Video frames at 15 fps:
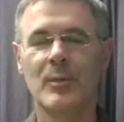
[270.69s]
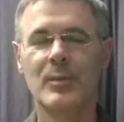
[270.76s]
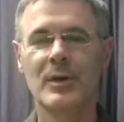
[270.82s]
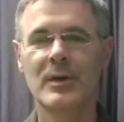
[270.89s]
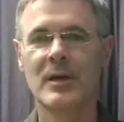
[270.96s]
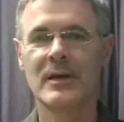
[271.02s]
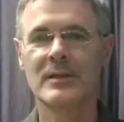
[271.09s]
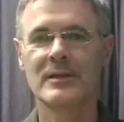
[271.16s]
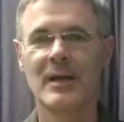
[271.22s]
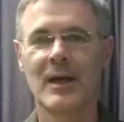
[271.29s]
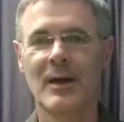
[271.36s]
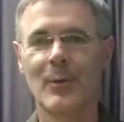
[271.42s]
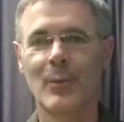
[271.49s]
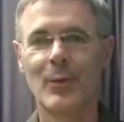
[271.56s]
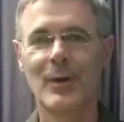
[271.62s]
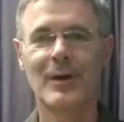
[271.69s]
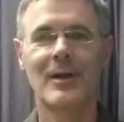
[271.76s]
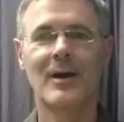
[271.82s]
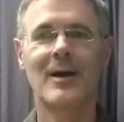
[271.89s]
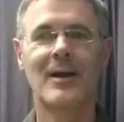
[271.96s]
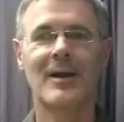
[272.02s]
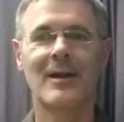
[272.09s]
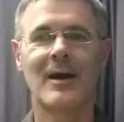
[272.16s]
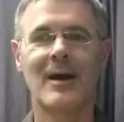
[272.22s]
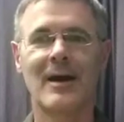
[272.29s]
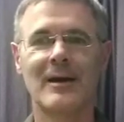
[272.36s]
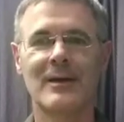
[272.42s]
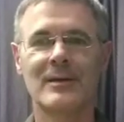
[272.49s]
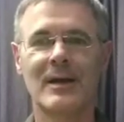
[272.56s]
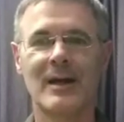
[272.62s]
Because we're not
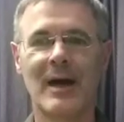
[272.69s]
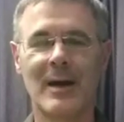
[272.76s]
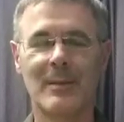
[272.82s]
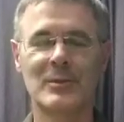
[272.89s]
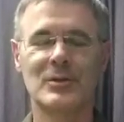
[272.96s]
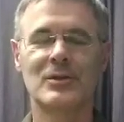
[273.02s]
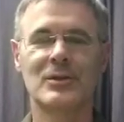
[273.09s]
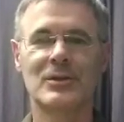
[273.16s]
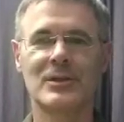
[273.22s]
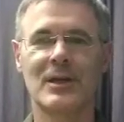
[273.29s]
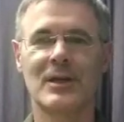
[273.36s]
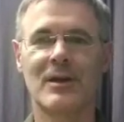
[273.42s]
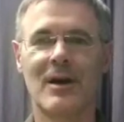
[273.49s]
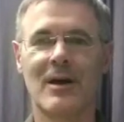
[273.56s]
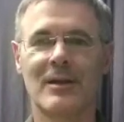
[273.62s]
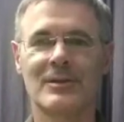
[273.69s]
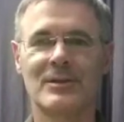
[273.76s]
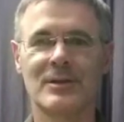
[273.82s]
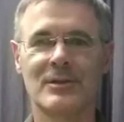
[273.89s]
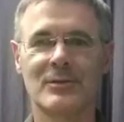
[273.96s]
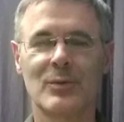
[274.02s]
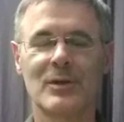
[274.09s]
amateur psychologists.